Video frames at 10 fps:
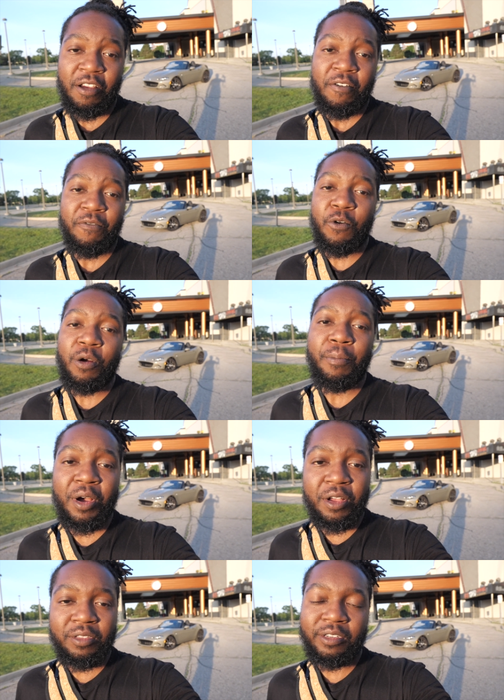for a
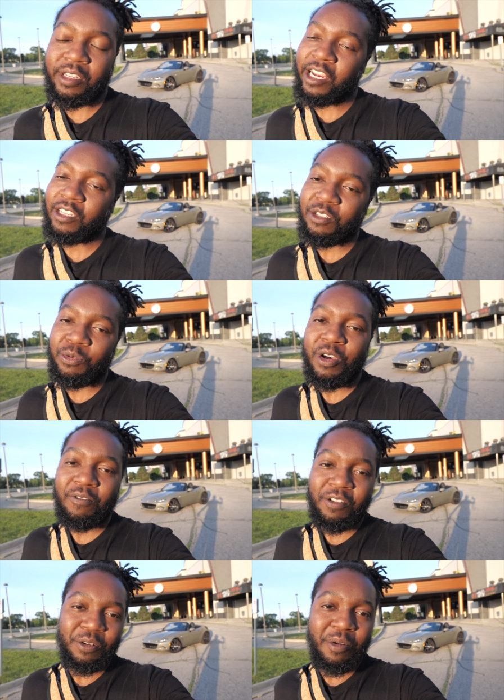month, and it's actually
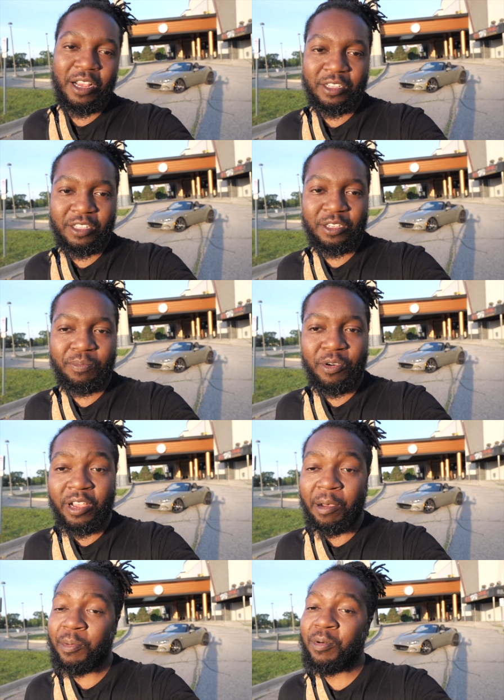1,200 miles at this point.
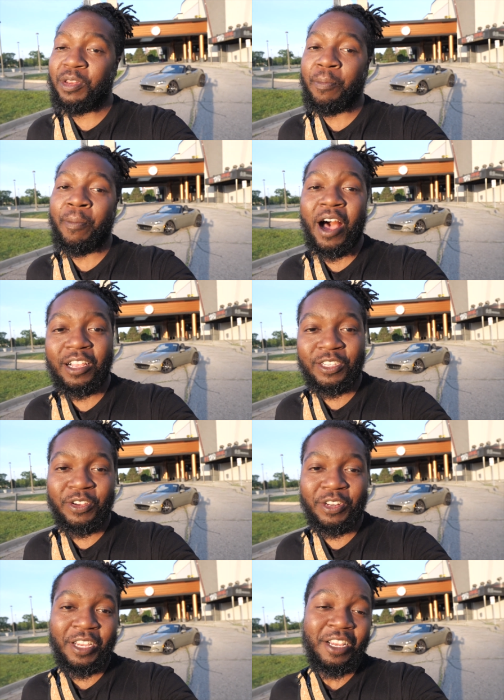I've been putting the miles
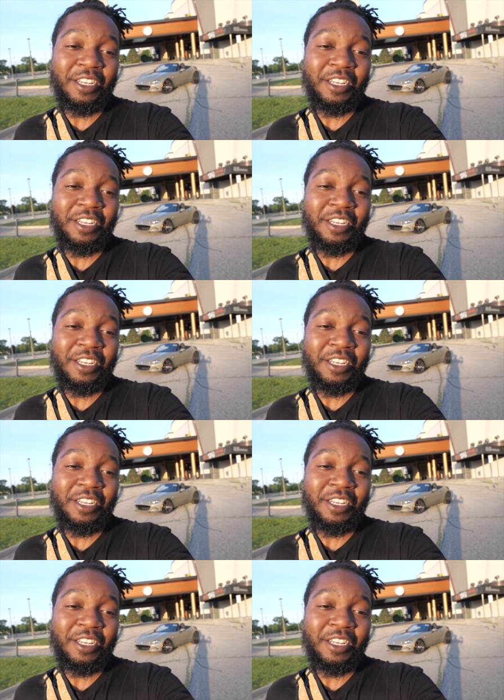on it.